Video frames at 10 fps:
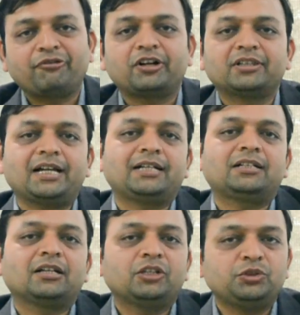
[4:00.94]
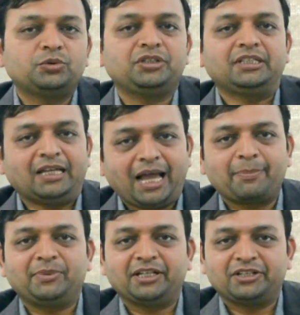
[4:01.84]
for that unique
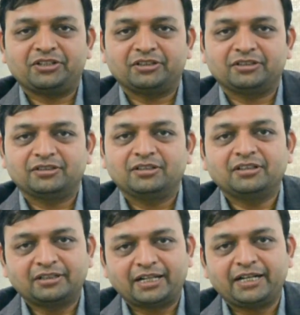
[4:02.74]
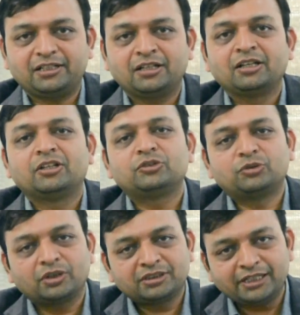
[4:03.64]
application, right?
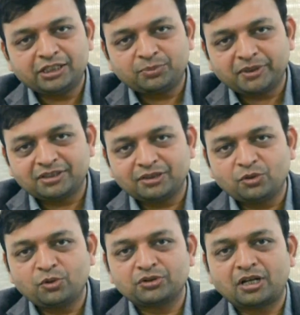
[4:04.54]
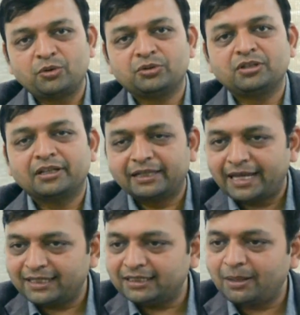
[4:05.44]
So a salesperson goes out,
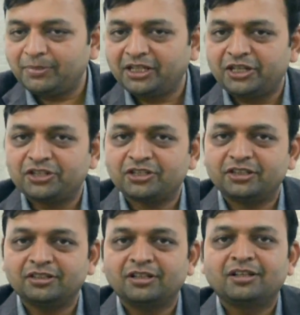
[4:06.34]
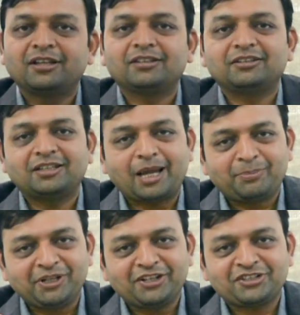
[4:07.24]
get an application, the
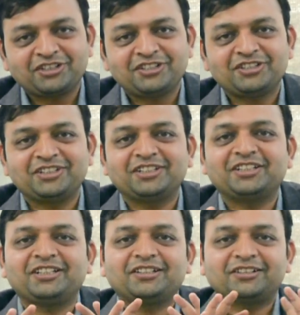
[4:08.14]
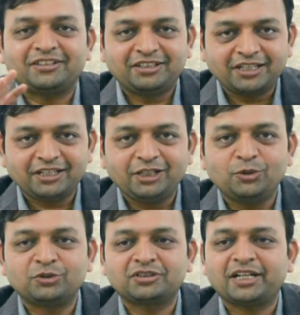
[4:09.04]
application engineer really
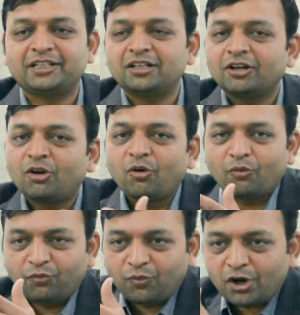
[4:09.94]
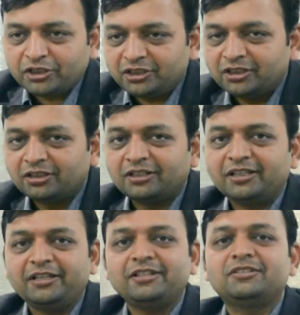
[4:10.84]
looks at what
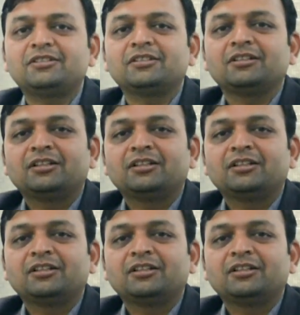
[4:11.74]
is